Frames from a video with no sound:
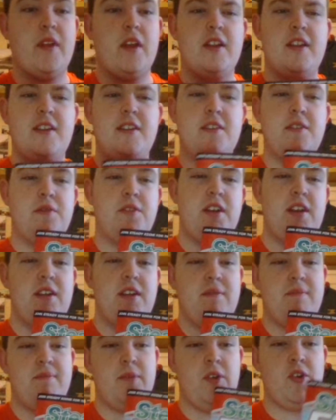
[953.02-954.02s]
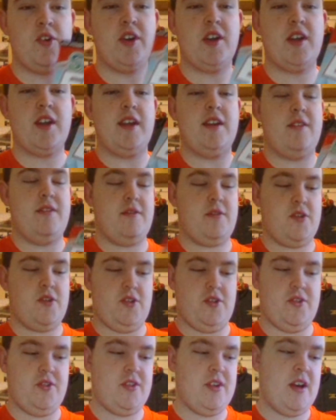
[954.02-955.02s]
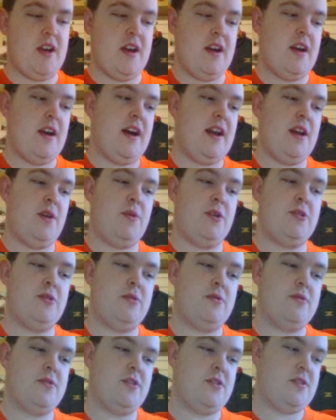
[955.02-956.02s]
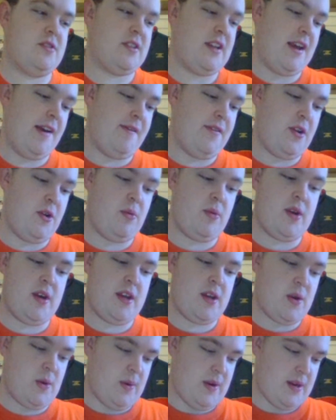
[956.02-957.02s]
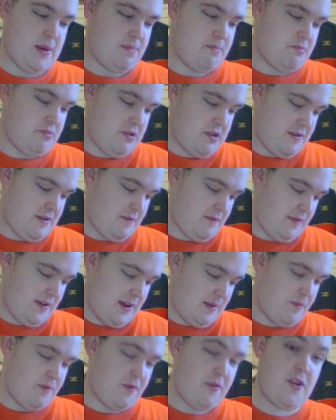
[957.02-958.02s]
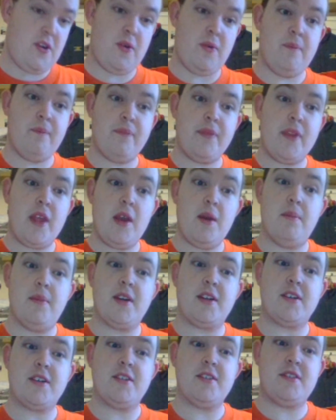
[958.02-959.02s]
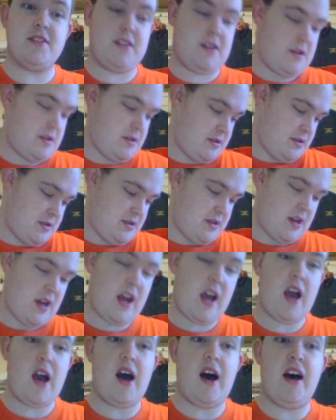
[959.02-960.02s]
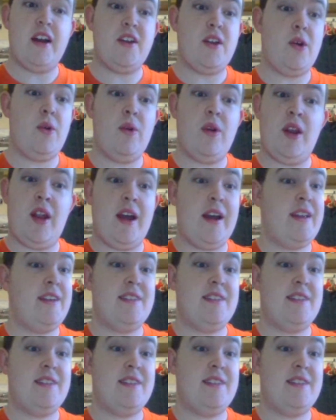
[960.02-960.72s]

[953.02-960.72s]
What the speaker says: This is for you and your kids, of course. And I will just give you a quick brief flip through because I don't mind